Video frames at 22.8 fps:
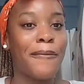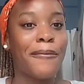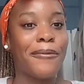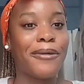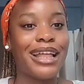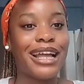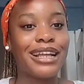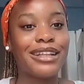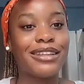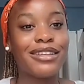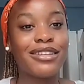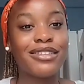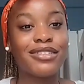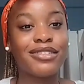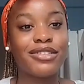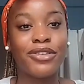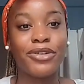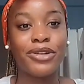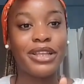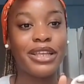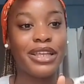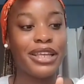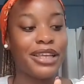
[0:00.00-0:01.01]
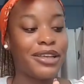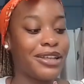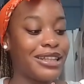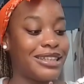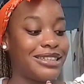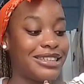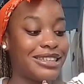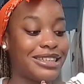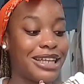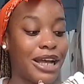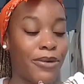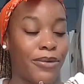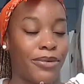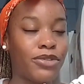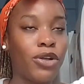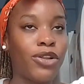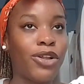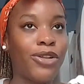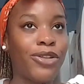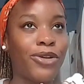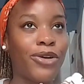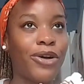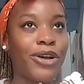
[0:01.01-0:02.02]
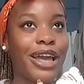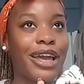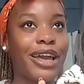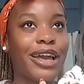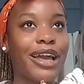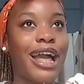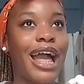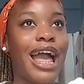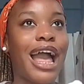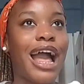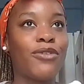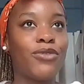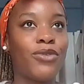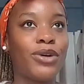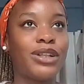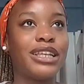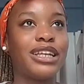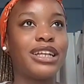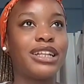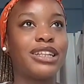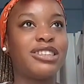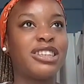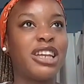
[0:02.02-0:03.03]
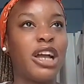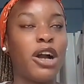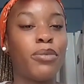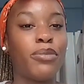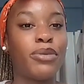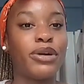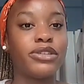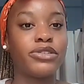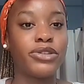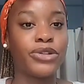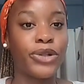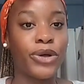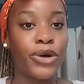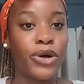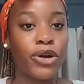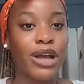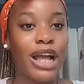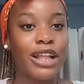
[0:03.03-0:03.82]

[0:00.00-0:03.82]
But like this is the only English gown. No no no okay okay I have one English gown but it's long.